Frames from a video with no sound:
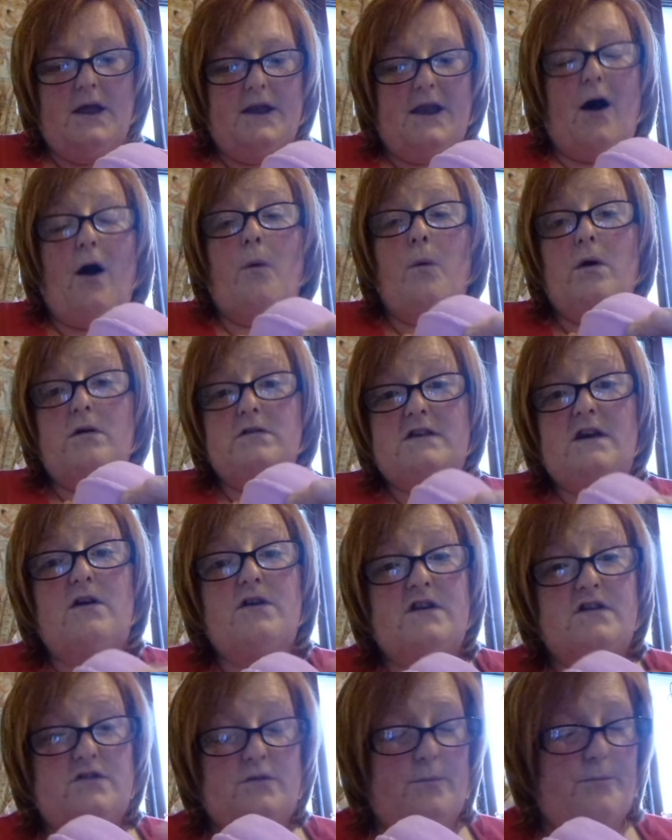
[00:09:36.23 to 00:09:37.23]
Now, I will
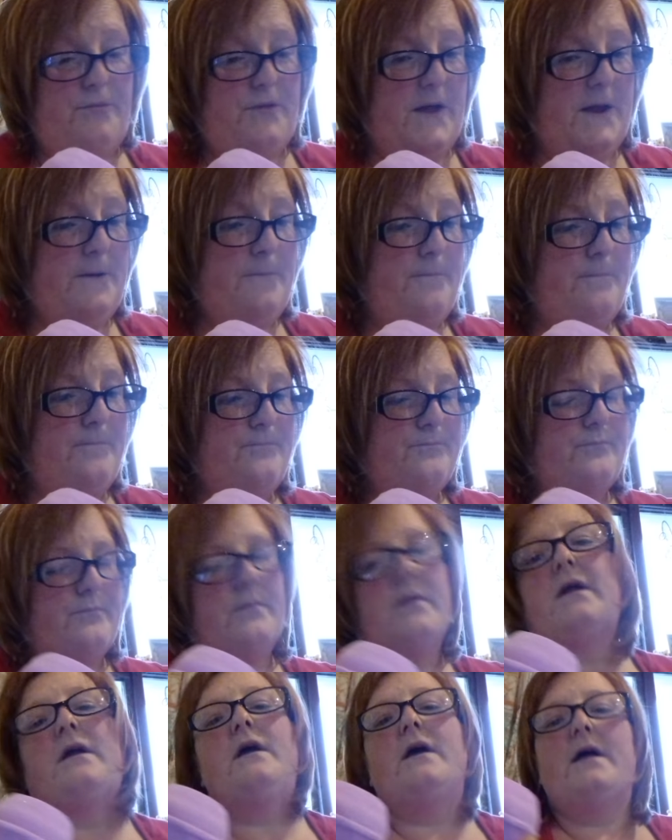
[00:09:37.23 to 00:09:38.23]
tell you something.
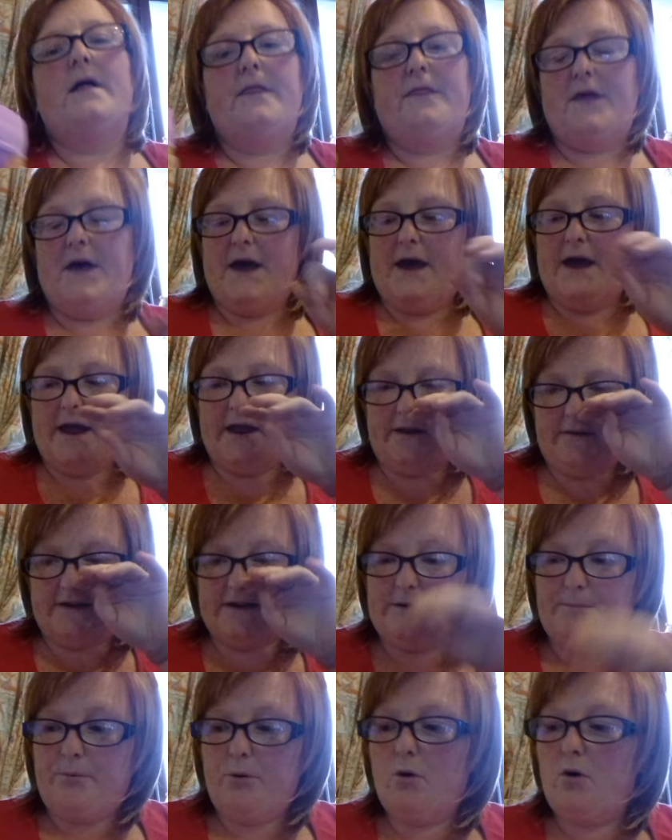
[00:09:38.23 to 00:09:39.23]
They
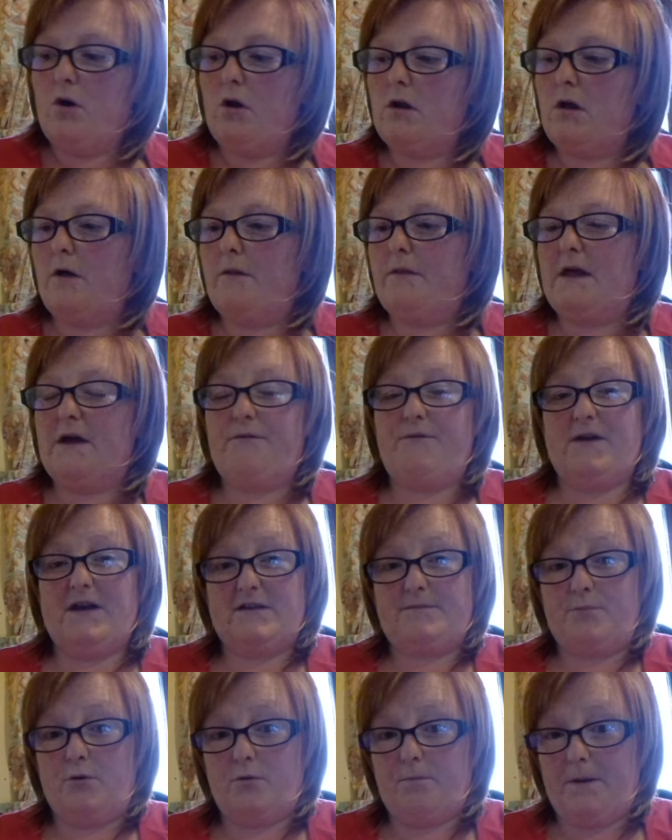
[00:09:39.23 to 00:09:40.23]
did a poll on their
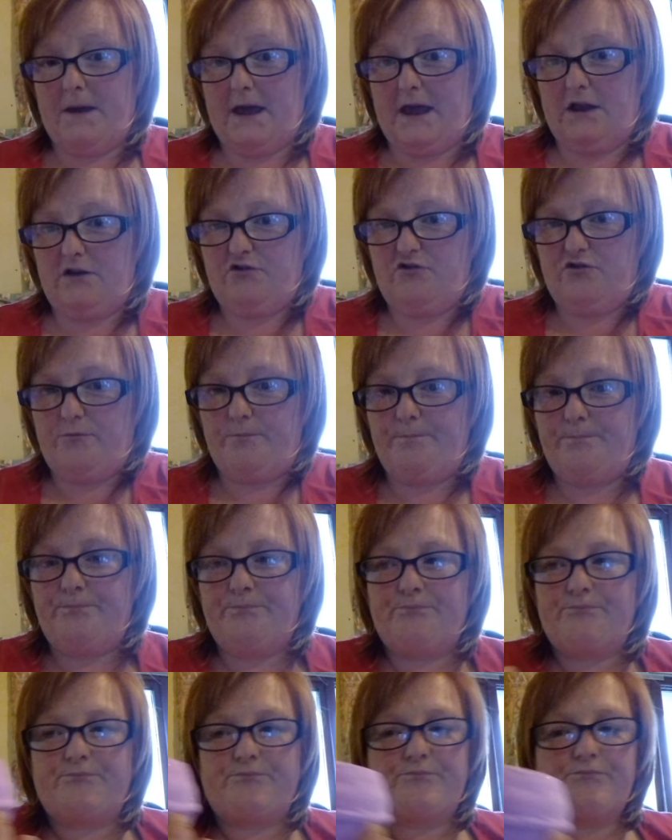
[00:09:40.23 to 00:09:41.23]
Facebook page,
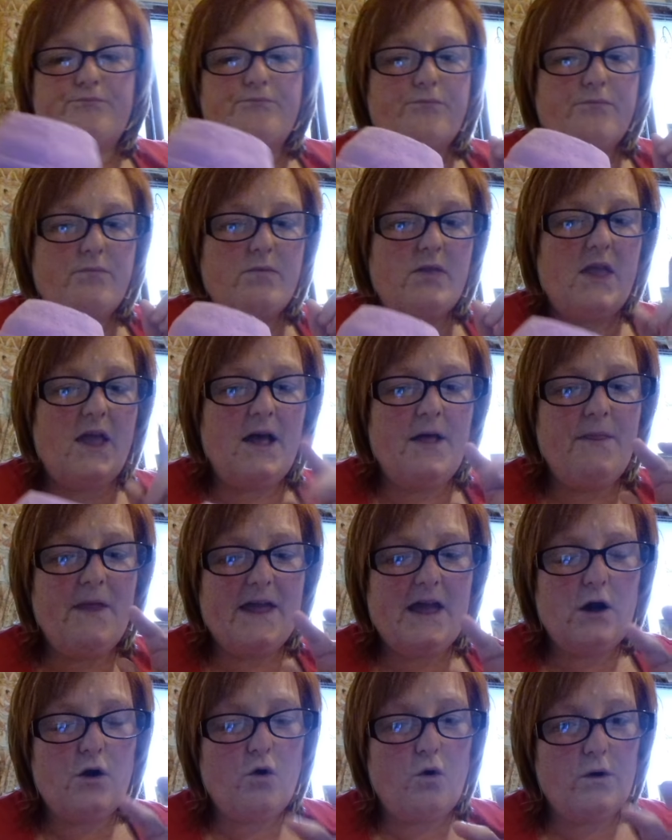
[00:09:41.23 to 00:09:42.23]
and
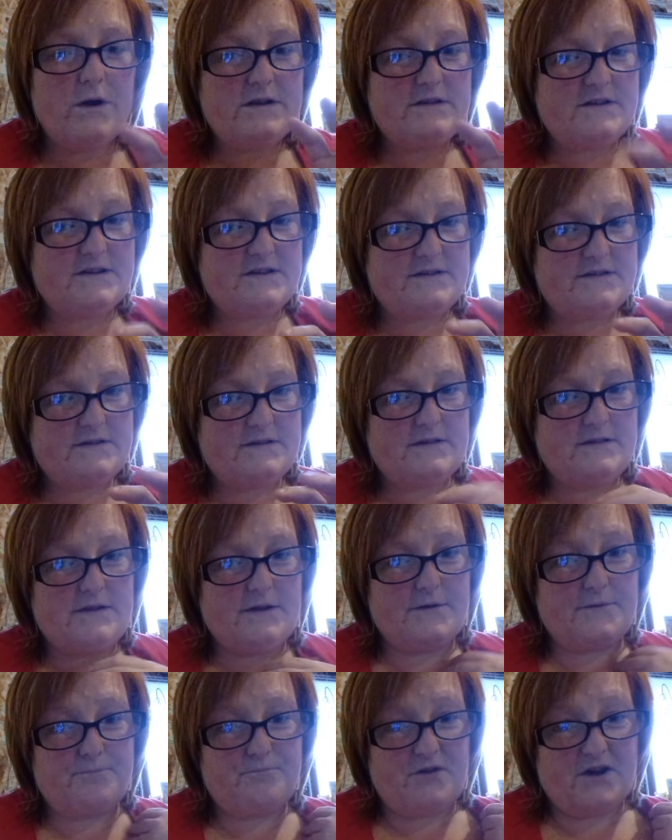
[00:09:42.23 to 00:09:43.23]
they are going to,
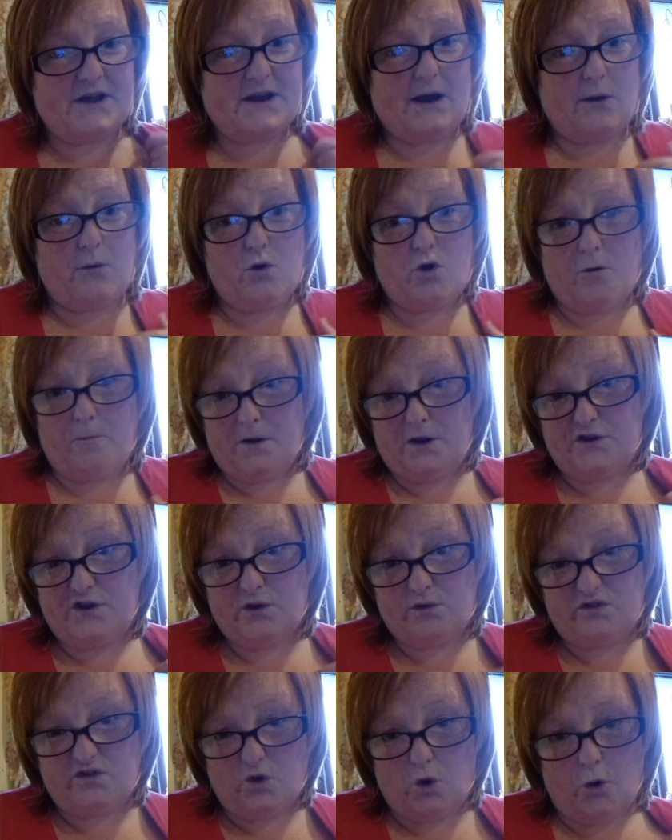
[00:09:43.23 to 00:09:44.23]
they're bringing out a couple of
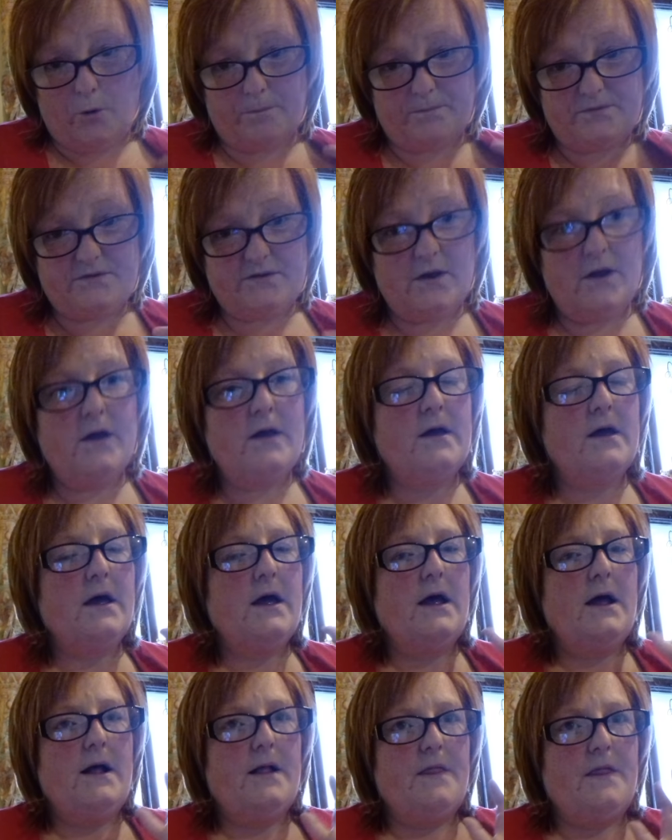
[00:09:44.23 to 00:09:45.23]
new soaps.
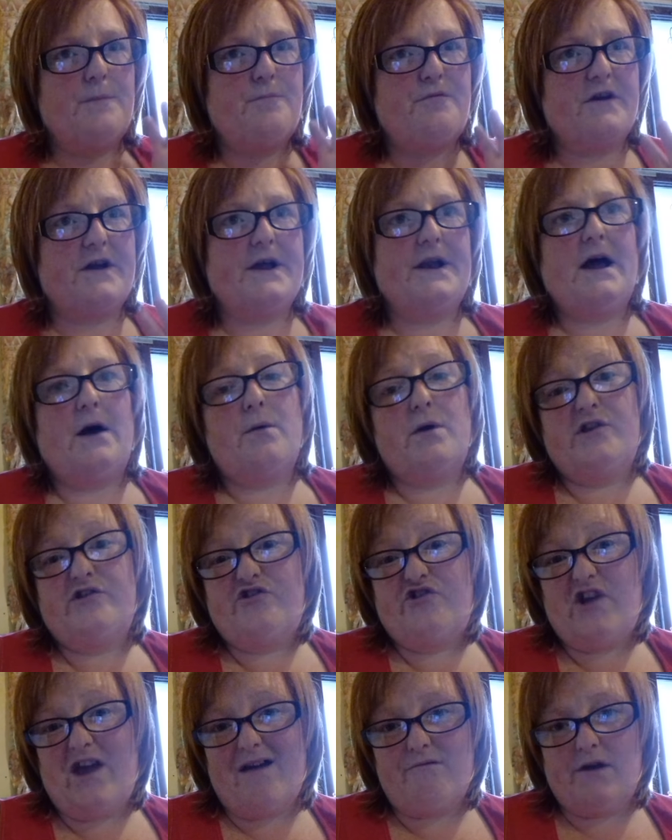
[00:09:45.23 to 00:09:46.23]
They're bringing out a
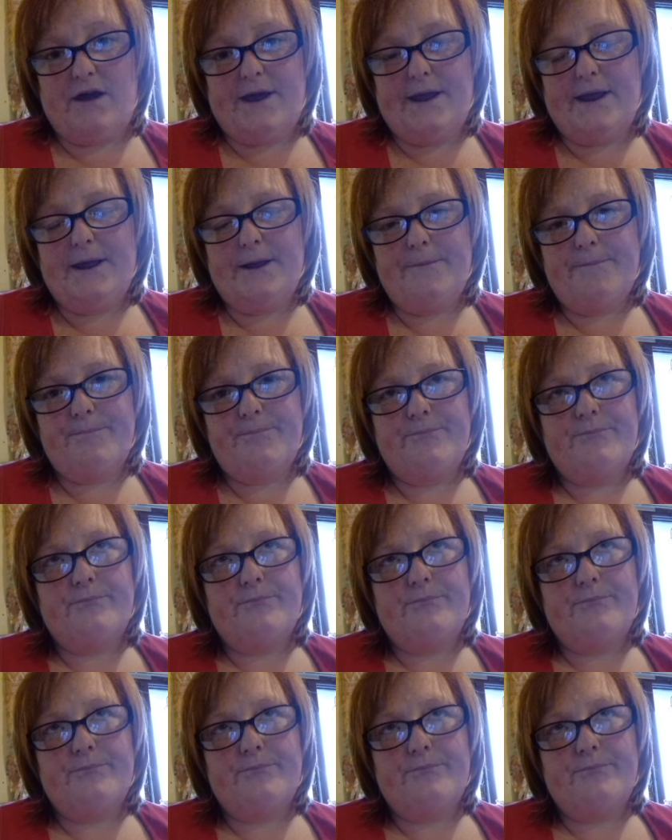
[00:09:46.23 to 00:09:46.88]
cherry,